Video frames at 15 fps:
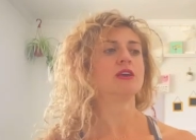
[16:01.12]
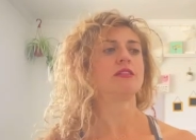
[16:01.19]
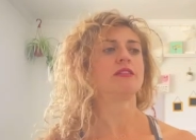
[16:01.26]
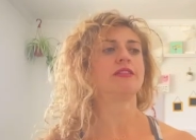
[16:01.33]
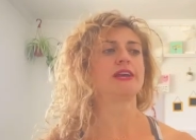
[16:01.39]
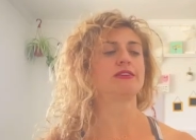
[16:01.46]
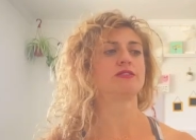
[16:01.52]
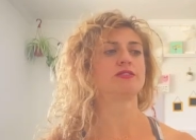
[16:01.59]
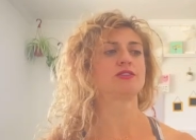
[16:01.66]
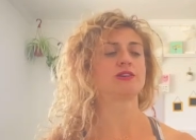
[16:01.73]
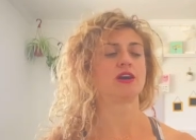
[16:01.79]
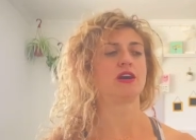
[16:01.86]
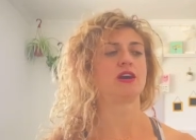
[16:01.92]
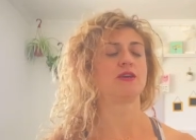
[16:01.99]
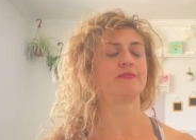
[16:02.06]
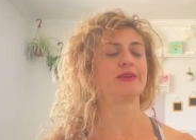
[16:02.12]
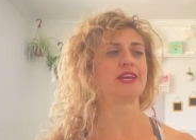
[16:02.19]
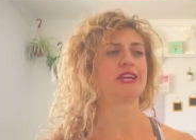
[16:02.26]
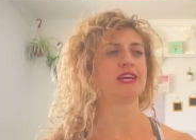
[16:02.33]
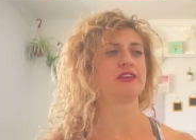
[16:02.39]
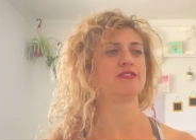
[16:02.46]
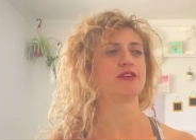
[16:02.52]
They could come
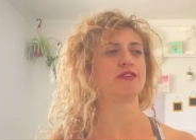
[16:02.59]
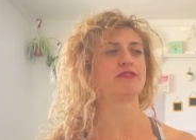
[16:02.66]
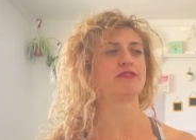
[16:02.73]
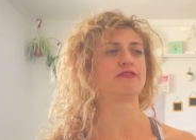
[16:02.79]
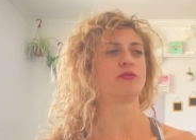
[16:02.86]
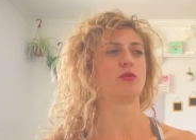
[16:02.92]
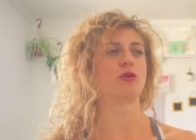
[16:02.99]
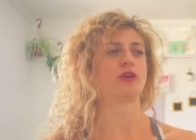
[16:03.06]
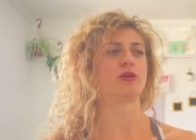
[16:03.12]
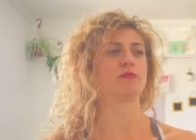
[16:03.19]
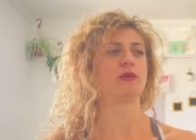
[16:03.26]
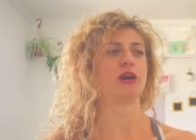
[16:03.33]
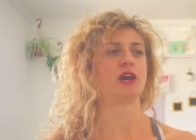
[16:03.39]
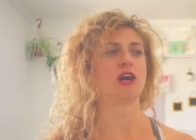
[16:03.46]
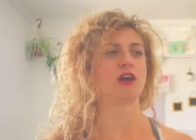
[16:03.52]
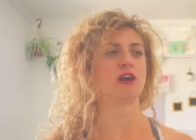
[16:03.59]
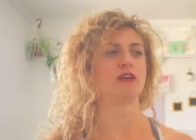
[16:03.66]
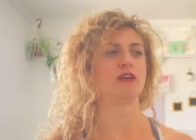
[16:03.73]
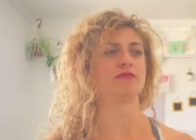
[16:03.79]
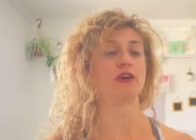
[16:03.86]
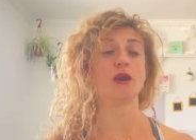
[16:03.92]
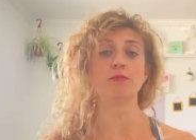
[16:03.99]
in the form
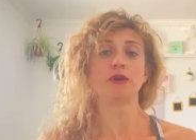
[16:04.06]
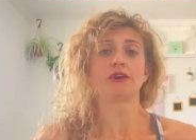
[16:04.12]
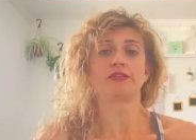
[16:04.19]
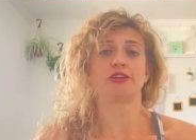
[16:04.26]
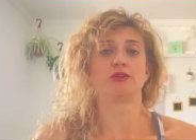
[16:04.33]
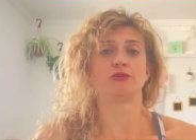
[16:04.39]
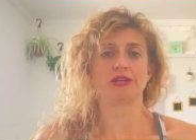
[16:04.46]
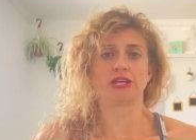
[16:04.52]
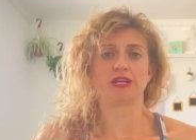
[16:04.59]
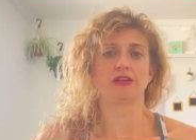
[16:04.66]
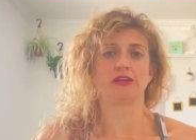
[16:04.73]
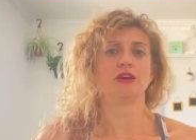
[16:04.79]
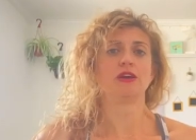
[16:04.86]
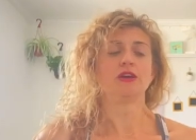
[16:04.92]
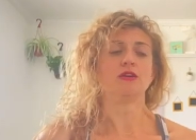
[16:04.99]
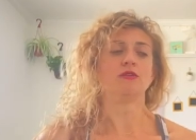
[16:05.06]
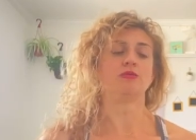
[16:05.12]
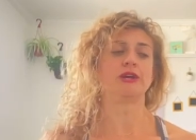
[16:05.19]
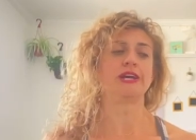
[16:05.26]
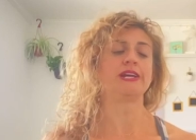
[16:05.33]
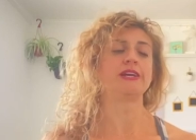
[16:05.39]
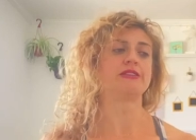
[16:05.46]
of a book that you're reading,
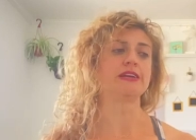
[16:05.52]
right?